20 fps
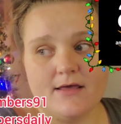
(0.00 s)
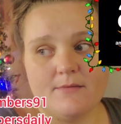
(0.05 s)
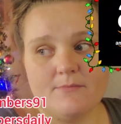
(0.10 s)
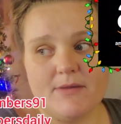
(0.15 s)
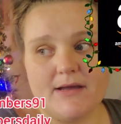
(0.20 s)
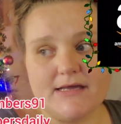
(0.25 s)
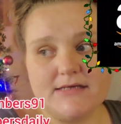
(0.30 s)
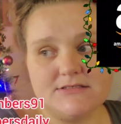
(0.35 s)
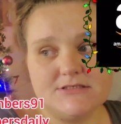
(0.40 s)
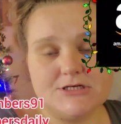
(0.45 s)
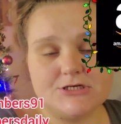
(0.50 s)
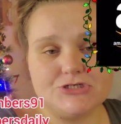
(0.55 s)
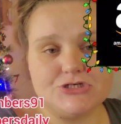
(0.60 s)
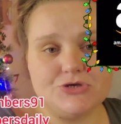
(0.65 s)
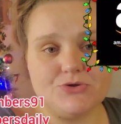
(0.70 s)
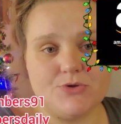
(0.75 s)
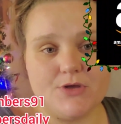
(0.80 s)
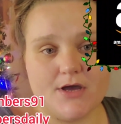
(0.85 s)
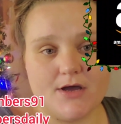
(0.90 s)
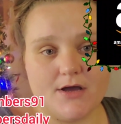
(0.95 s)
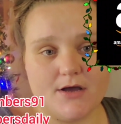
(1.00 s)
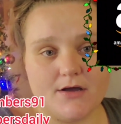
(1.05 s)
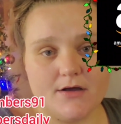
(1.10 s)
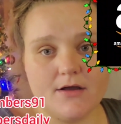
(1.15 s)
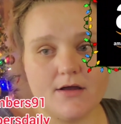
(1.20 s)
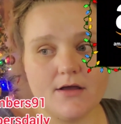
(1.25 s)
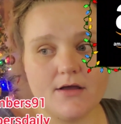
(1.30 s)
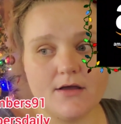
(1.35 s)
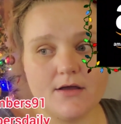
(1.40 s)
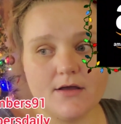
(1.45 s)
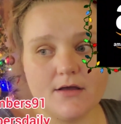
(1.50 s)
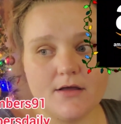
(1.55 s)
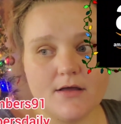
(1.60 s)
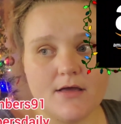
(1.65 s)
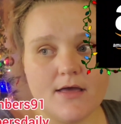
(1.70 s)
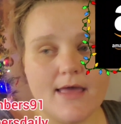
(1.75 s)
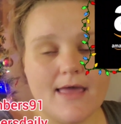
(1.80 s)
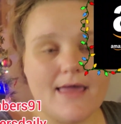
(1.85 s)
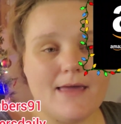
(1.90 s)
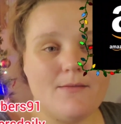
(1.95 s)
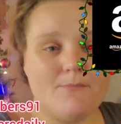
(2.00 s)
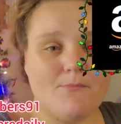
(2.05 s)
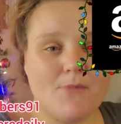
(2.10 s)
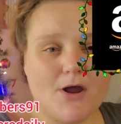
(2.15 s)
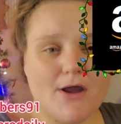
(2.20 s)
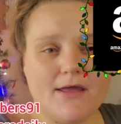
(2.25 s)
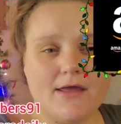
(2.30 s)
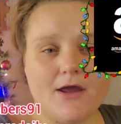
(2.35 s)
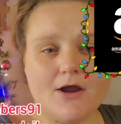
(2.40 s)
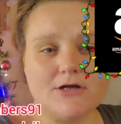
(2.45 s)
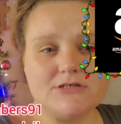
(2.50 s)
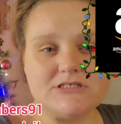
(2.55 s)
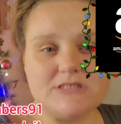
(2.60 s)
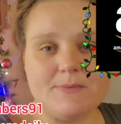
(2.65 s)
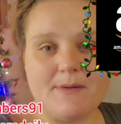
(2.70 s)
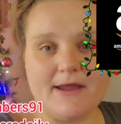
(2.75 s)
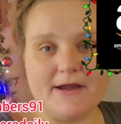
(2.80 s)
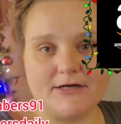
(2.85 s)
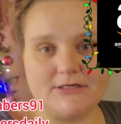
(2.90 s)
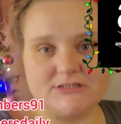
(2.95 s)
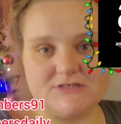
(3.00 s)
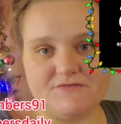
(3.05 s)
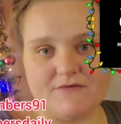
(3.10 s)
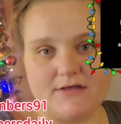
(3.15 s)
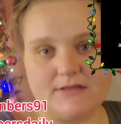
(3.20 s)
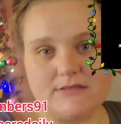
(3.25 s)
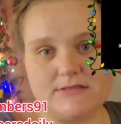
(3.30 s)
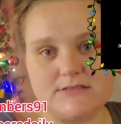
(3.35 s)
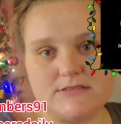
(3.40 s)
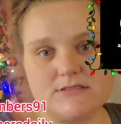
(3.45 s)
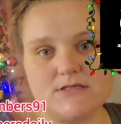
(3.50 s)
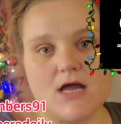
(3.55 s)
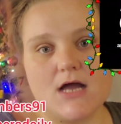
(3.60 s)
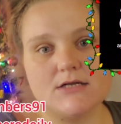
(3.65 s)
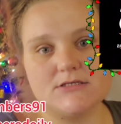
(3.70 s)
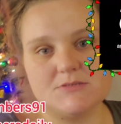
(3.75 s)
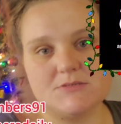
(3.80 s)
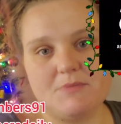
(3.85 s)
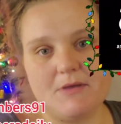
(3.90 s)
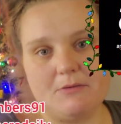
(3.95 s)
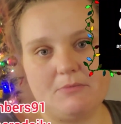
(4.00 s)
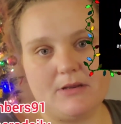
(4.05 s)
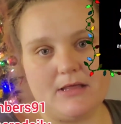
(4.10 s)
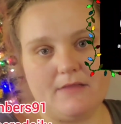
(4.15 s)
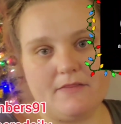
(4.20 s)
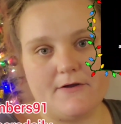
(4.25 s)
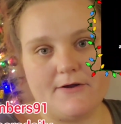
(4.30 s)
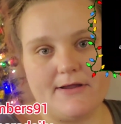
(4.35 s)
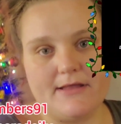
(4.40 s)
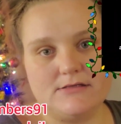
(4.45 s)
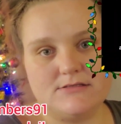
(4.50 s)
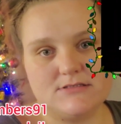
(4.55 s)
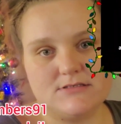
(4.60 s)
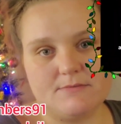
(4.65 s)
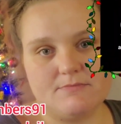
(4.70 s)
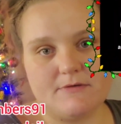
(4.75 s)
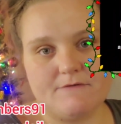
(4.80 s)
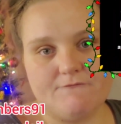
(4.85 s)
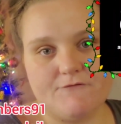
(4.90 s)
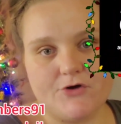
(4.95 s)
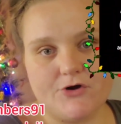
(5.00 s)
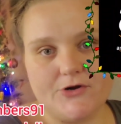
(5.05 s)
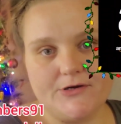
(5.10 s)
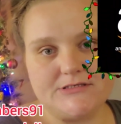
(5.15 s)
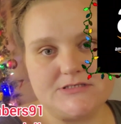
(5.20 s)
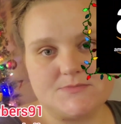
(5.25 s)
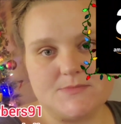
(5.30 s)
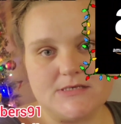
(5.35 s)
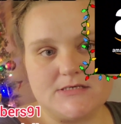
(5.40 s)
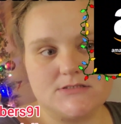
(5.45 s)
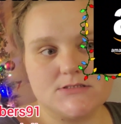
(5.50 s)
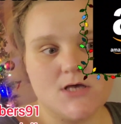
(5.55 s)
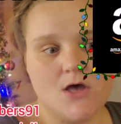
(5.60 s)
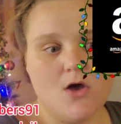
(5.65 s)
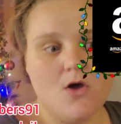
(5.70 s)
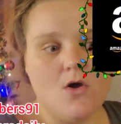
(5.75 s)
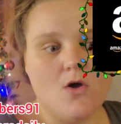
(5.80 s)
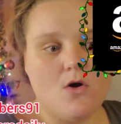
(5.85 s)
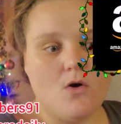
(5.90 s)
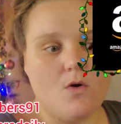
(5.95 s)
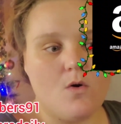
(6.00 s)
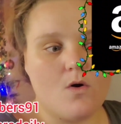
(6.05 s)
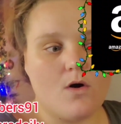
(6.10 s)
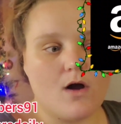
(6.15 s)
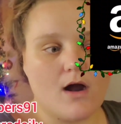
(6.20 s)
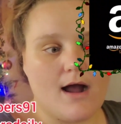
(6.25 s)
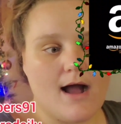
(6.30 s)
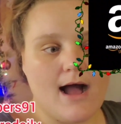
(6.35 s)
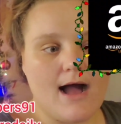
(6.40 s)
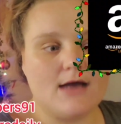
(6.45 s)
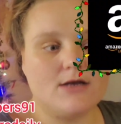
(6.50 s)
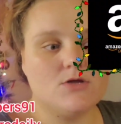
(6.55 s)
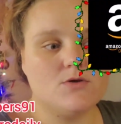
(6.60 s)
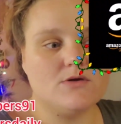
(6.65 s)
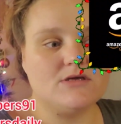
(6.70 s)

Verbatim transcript: because they're too young, it, it hurts the parents' feelings not to be able to get their kids something for Christmas. Or how do you